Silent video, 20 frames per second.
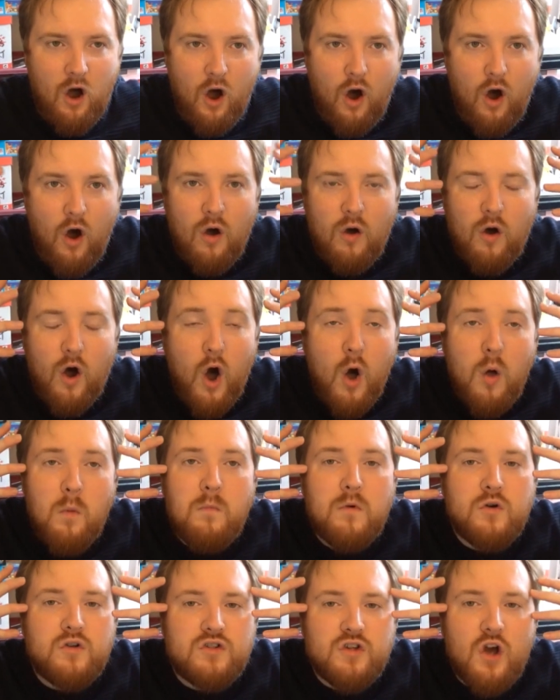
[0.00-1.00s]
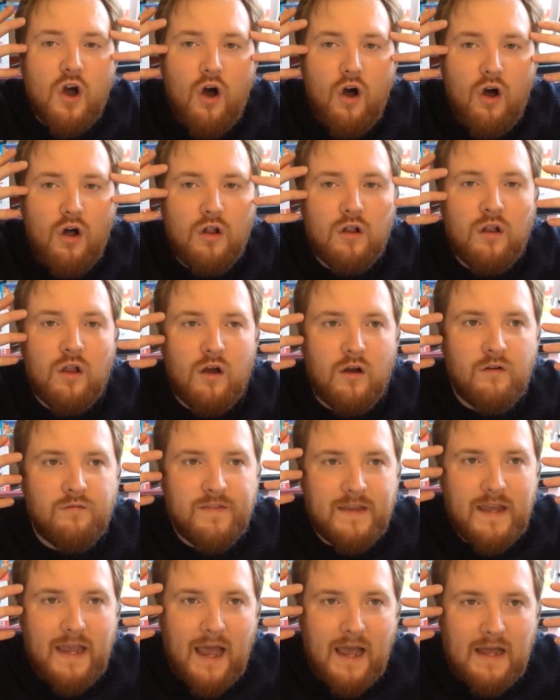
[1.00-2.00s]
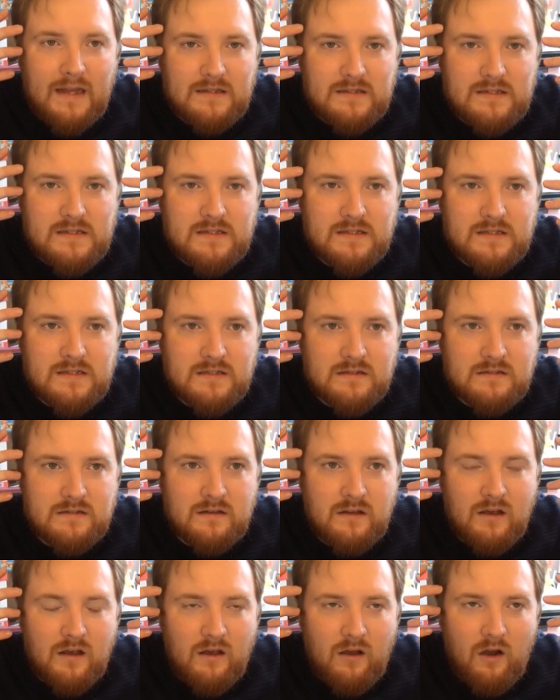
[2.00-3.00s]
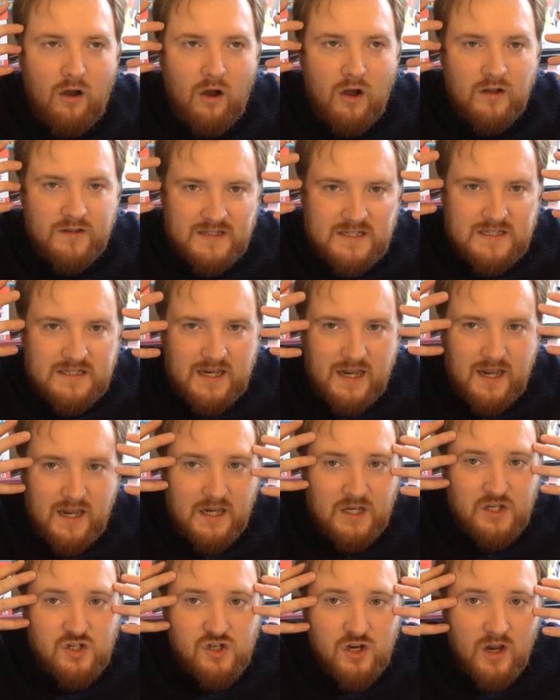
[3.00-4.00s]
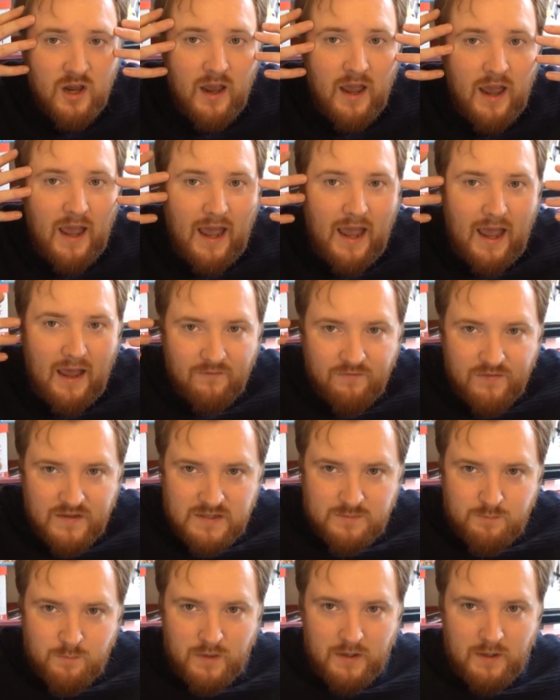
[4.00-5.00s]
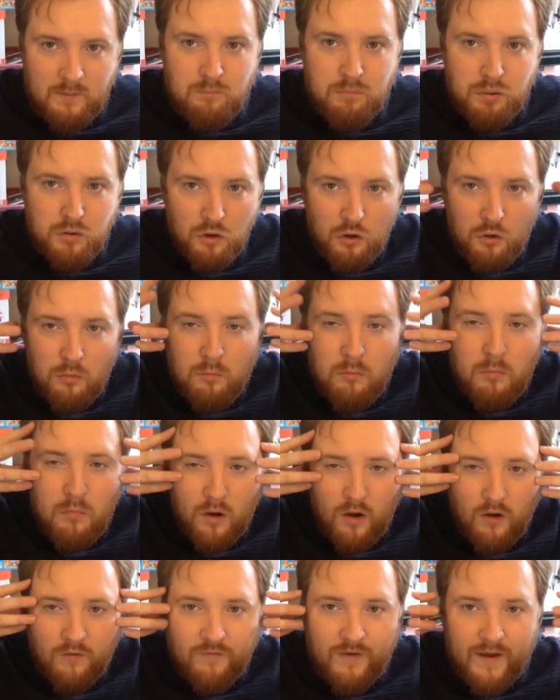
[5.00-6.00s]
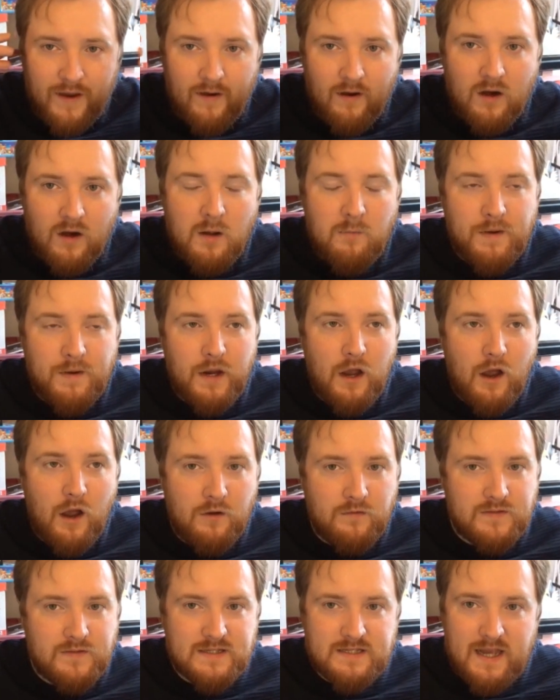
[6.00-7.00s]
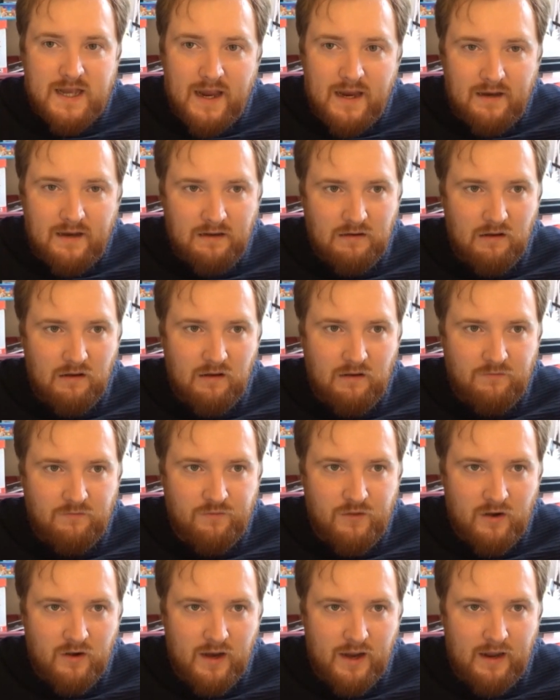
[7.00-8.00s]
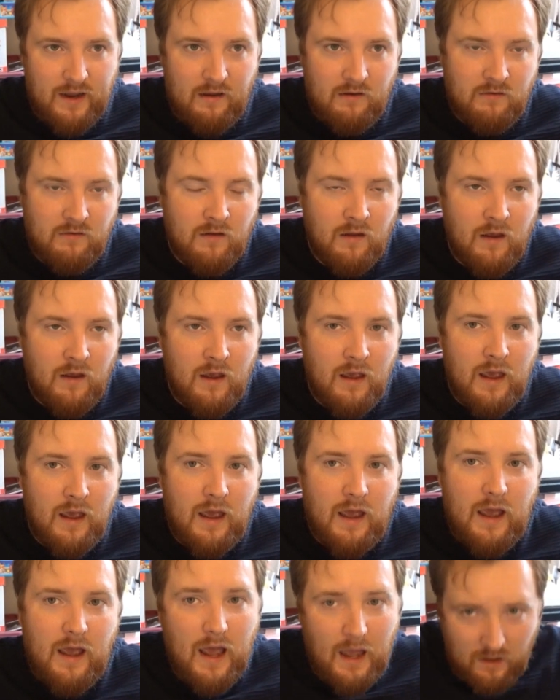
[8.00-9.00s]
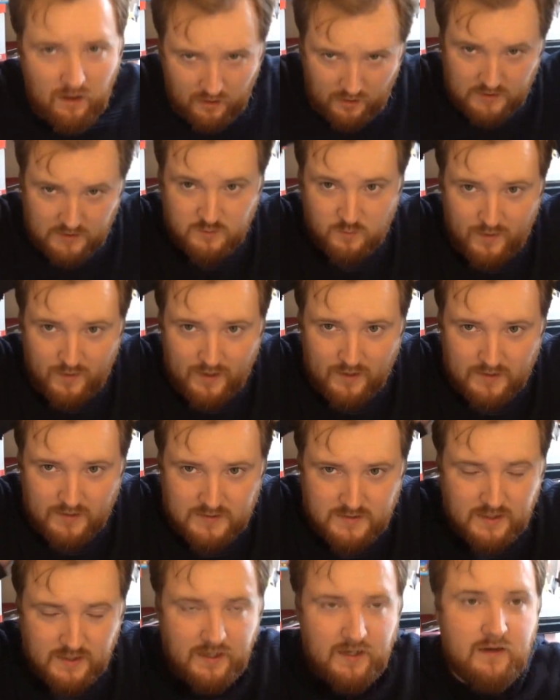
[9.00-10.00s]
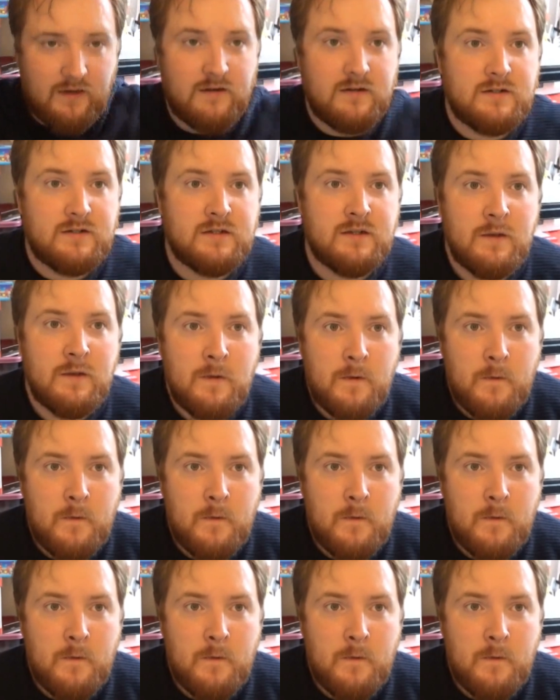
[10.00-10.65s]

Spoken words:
Almost all of the cats on stage have this big plume of hair coming out the side of their head, as well as the ears.